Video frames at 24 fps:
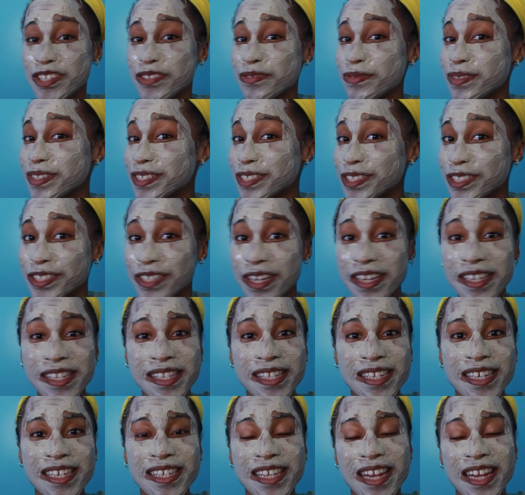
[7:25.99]
do it
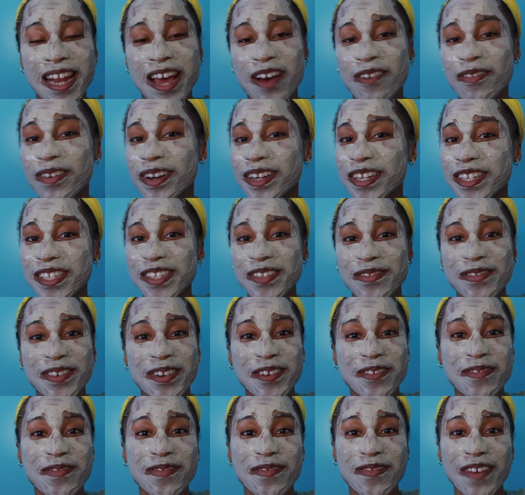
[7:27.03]
justice, and I want to do it
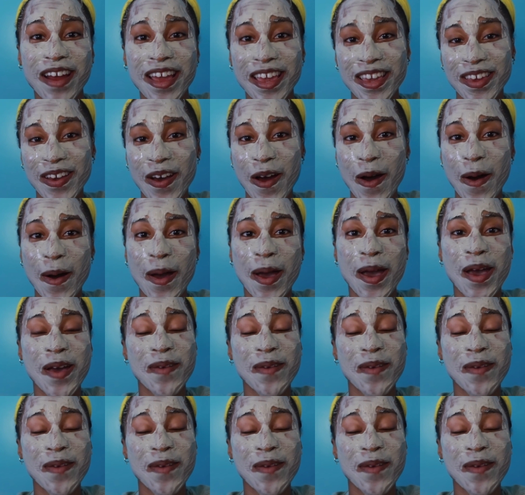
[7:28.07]
right, y'all.